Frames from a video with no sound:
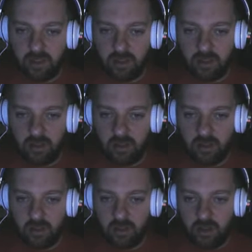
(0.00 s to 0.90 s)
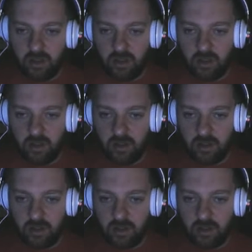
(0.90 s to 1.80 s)

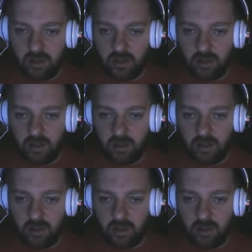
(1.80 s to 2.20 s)
No one is speaking in this clip.